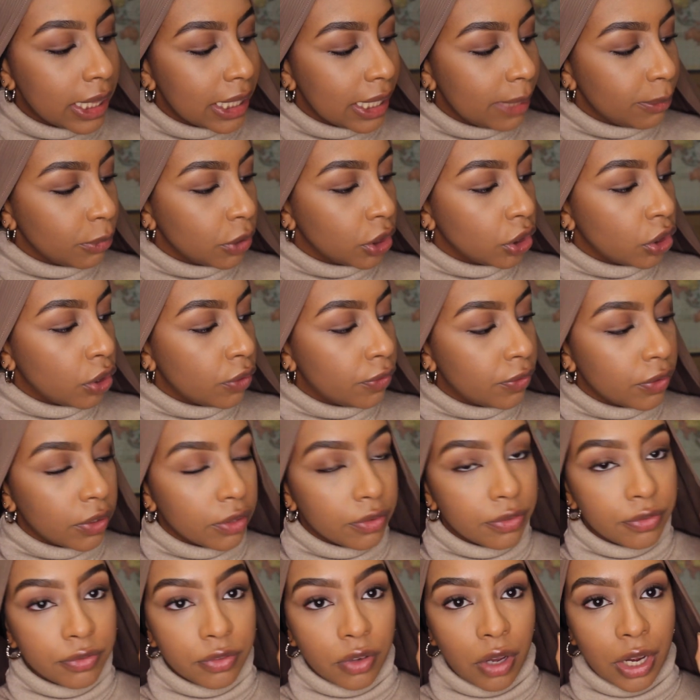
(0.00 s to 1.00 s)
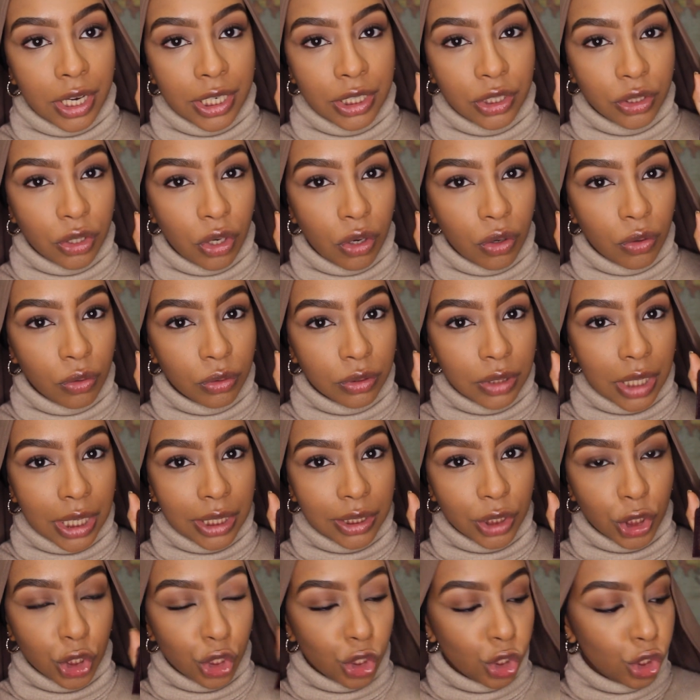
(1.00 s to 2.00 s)
I think I'm gonna go for the fine gold,
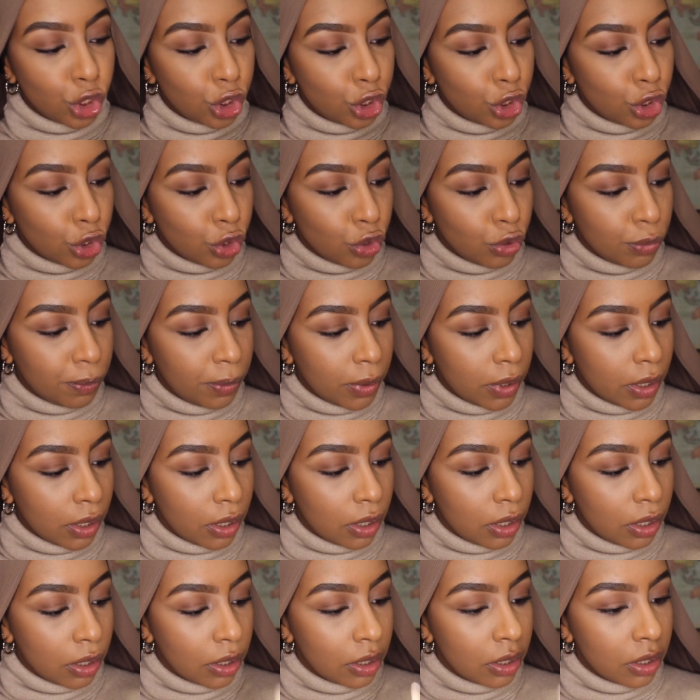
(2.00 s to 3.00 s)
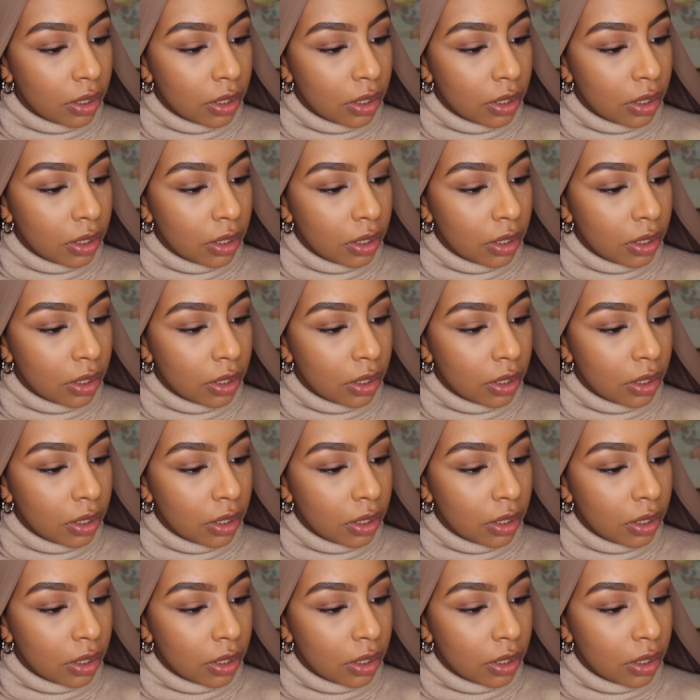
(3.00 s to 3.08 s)
like the super